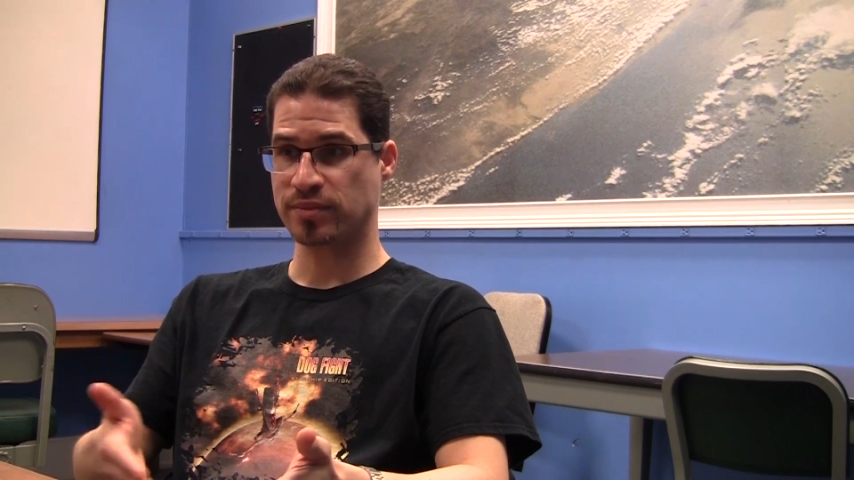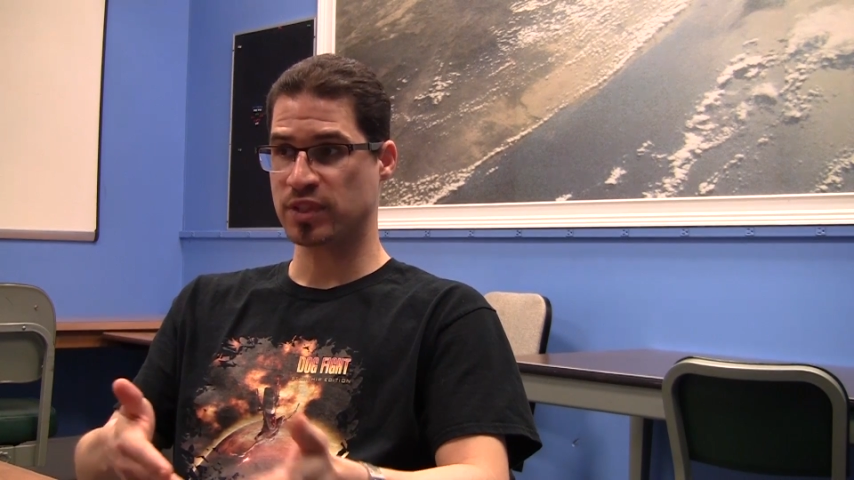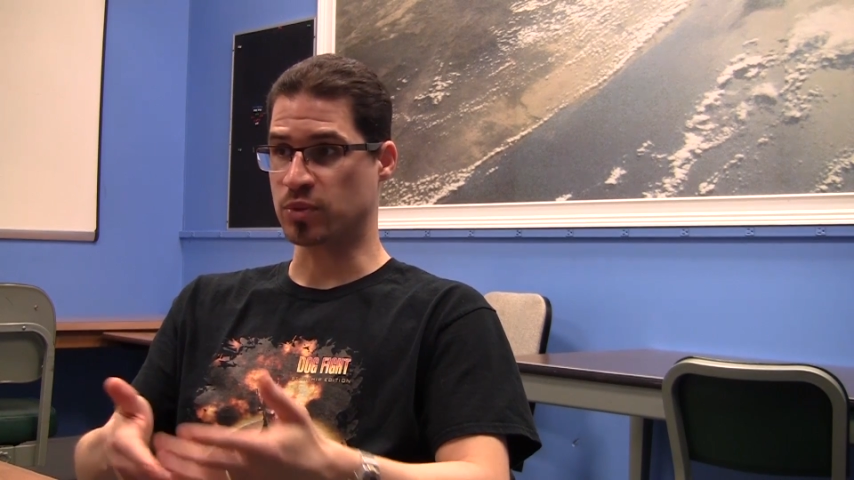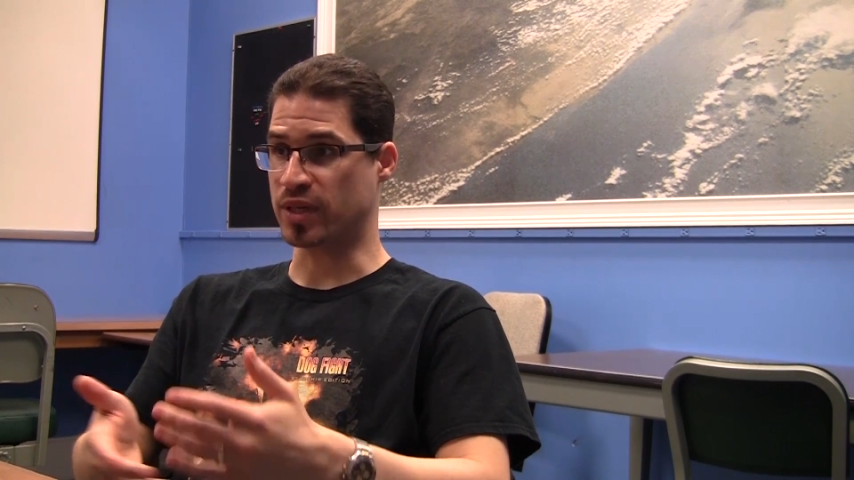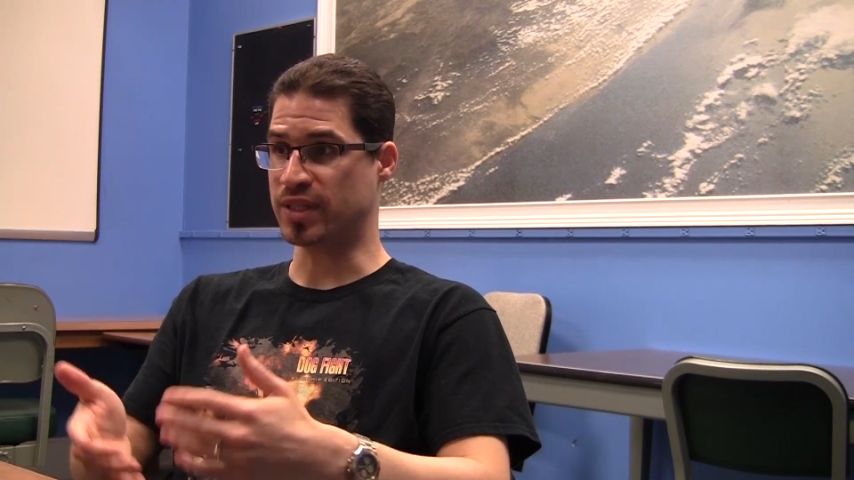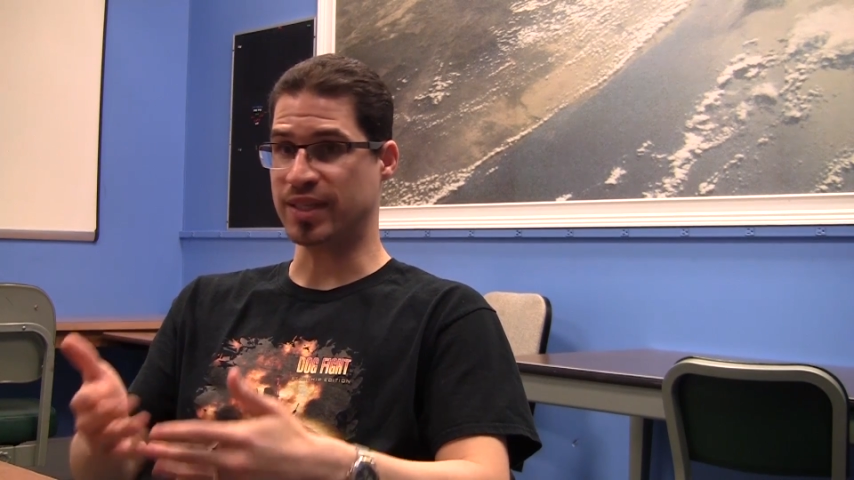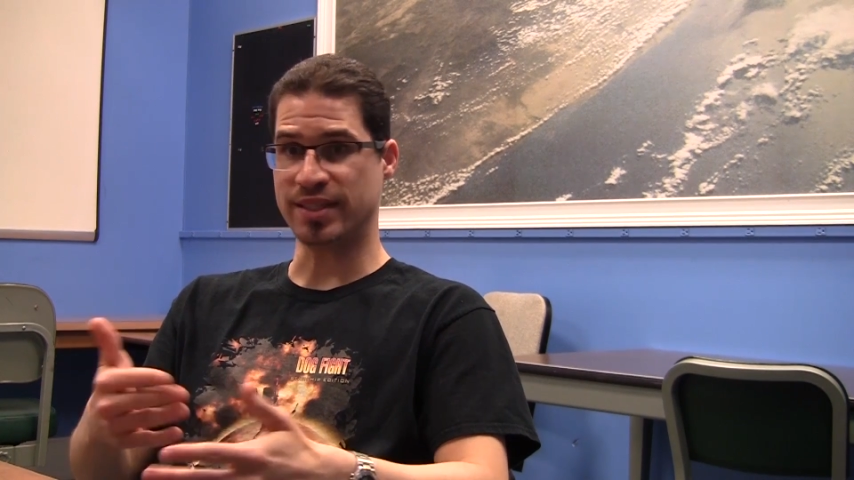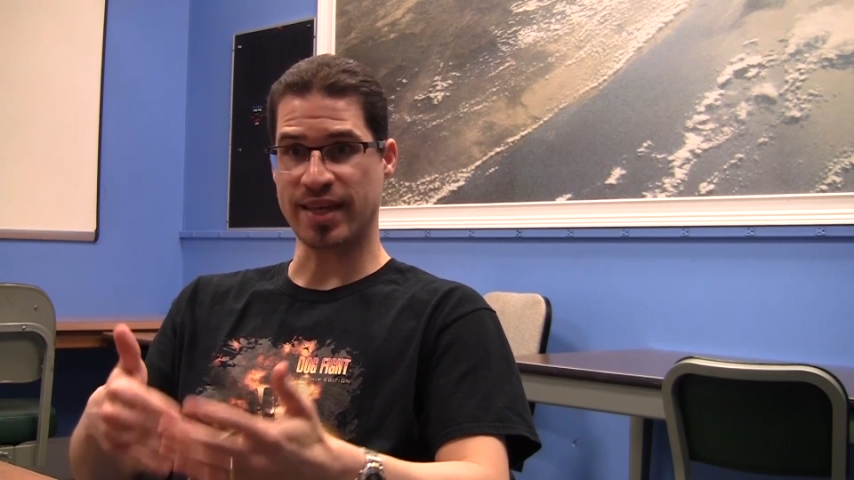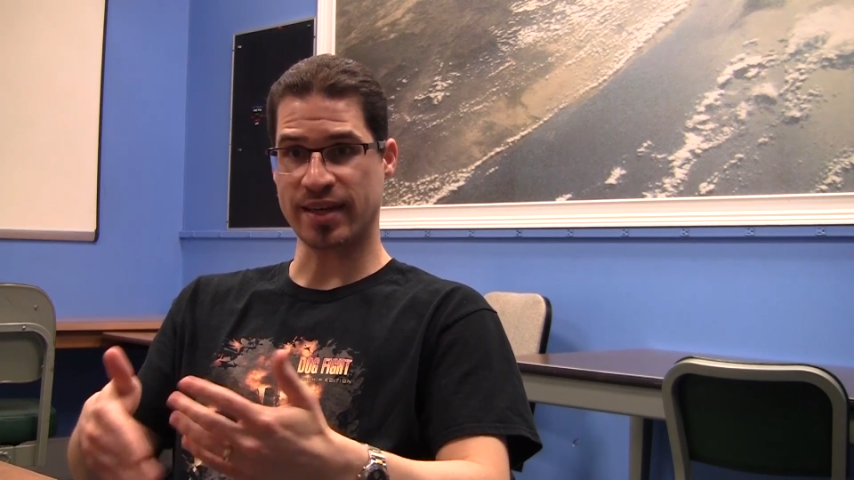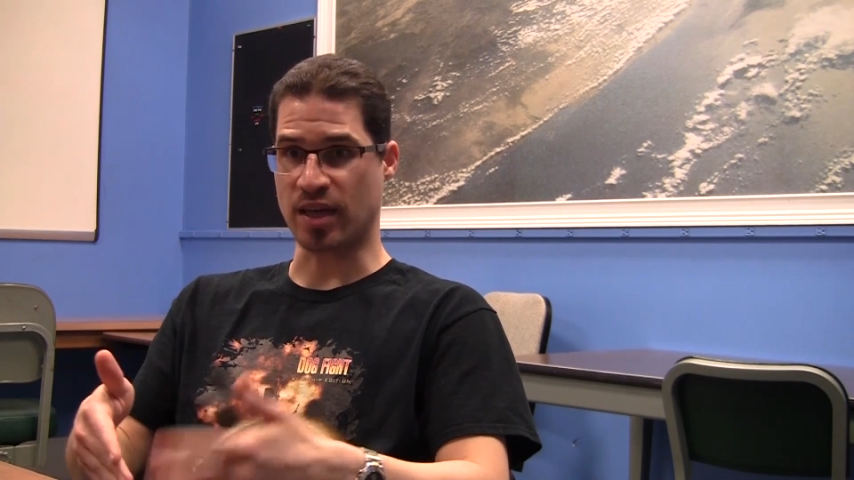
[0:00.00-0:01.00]
So I did the
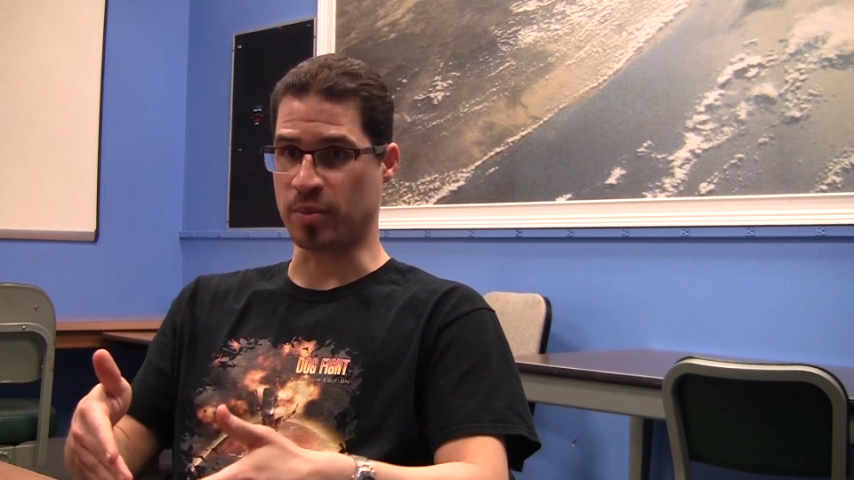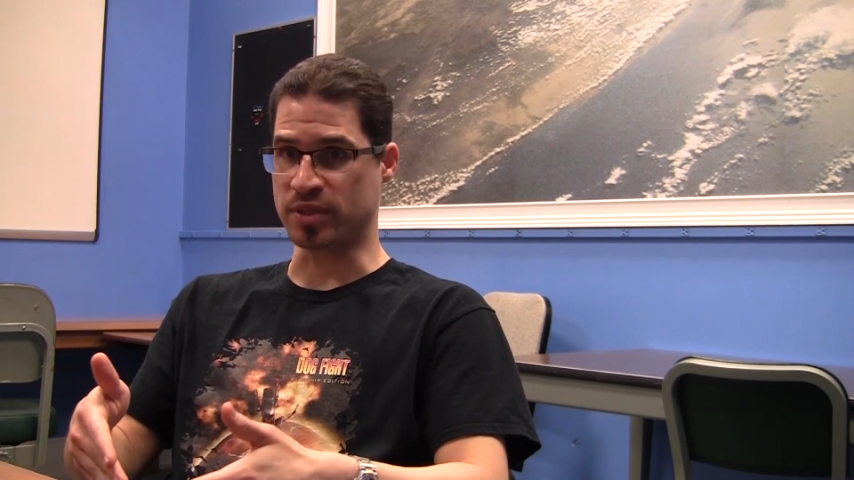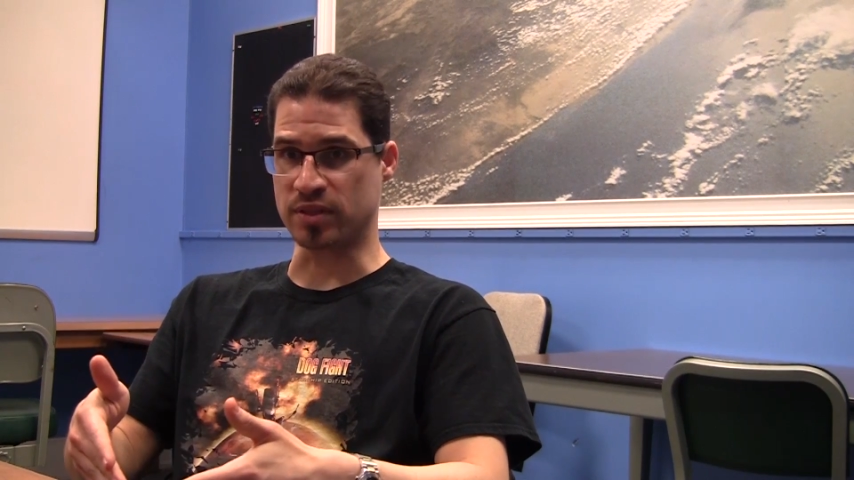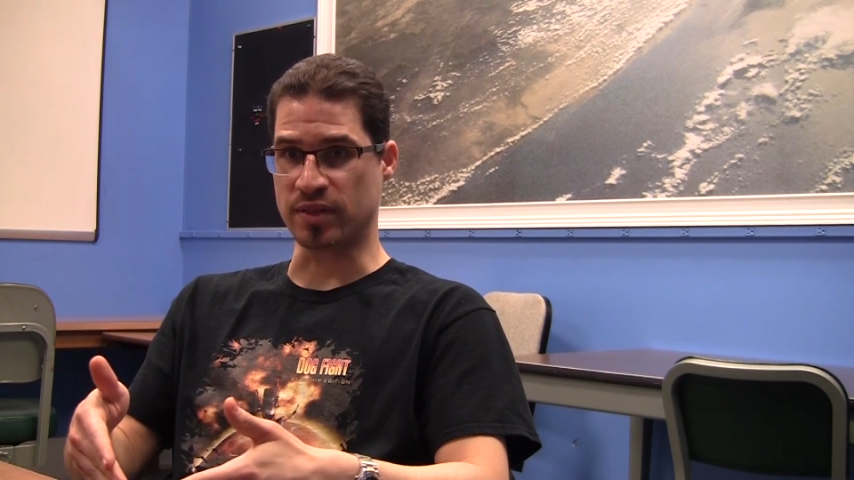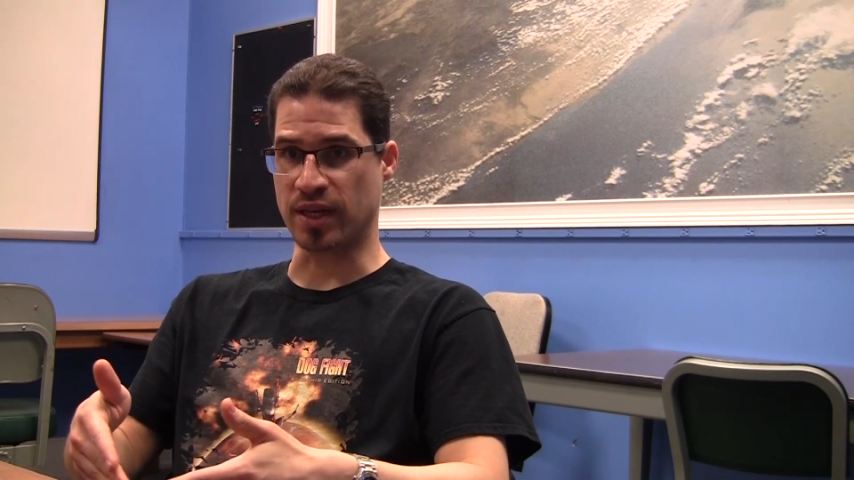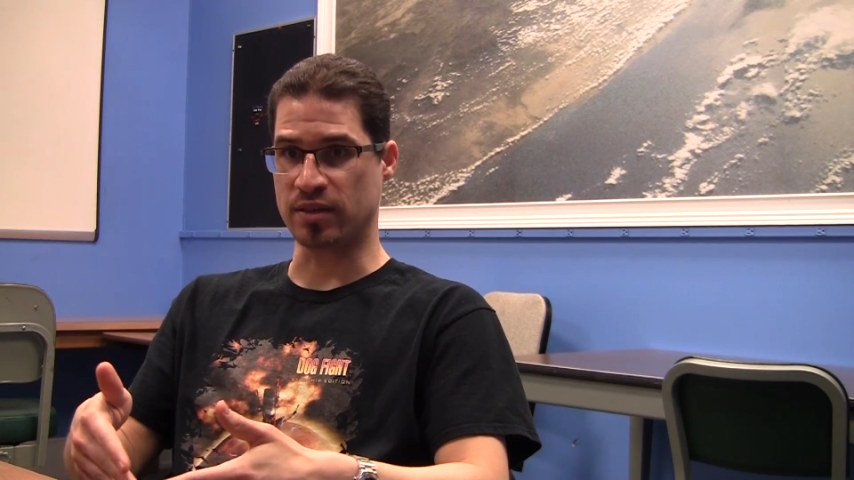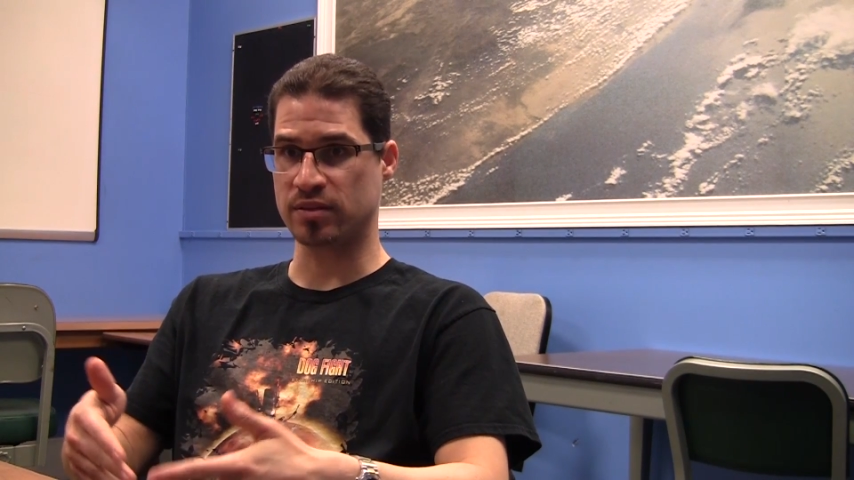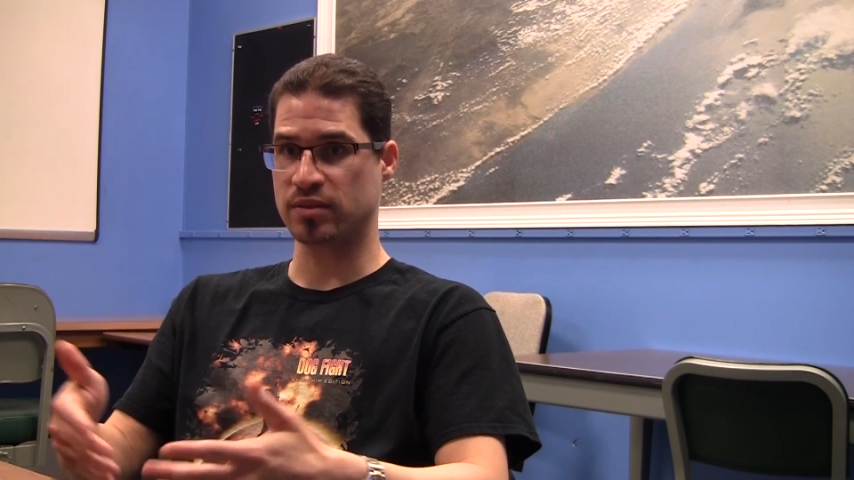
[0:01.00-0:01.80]
exact opposite of that.